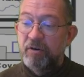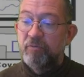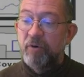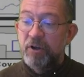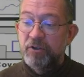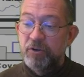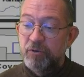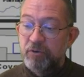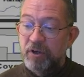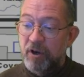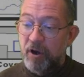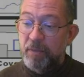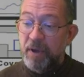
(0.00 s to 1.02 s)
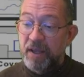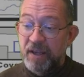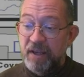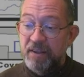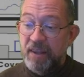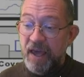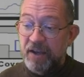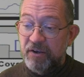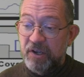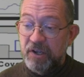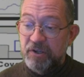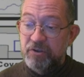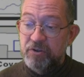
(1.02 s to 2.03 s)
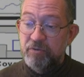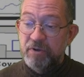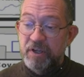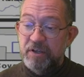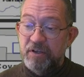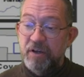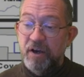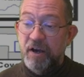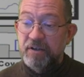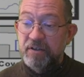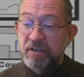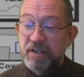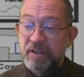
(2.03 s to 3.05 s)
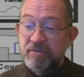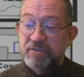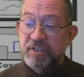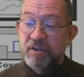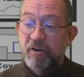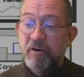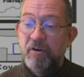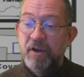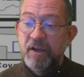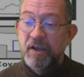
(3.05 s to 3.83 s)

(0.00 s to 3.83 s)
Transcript: one unit up, and then that unit underneath zero